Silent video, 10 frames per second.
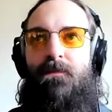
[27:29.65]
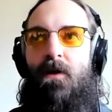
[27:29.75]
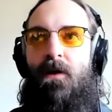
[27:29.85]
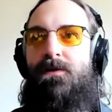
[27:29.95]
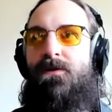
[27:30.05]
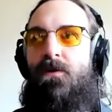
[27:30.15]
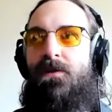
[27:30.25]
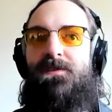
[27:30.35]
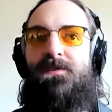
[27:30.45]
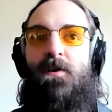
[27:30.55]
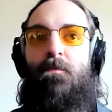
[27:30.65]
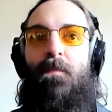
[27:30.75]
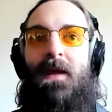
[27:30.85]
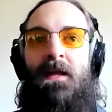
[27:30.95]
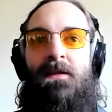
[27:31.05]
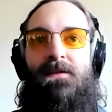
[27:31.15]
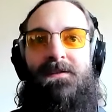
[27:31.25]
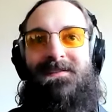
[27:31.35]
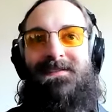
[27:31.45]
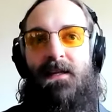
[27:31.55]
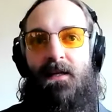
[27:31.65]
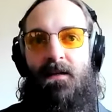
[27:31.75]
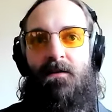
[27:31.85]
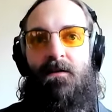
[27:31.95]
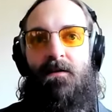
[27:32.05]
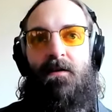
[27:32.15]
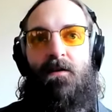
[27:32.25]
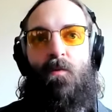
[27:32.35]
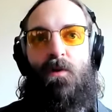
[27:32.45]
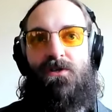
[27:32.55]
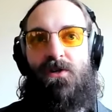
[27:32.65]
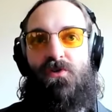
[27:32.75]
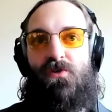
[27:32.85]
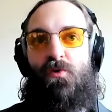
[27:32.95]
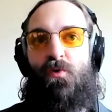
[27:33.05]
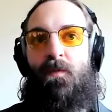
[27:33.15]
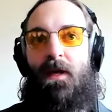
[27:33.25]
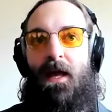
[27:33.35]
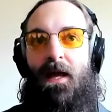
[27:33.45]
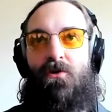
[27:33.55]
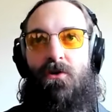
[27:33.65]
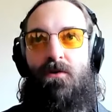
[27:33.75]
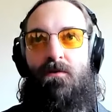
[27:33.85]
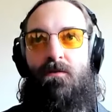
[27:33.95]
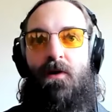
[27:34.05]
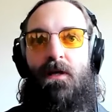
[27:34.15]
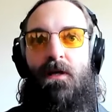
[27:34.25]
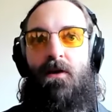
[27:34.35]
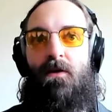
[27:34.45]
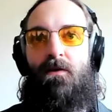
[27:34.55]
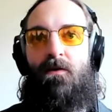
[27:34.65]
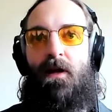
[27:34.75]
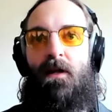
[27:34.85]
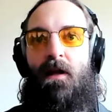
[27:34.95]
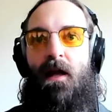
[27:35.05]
All right, so this is our main scene, which is our Zoom capture right here, right?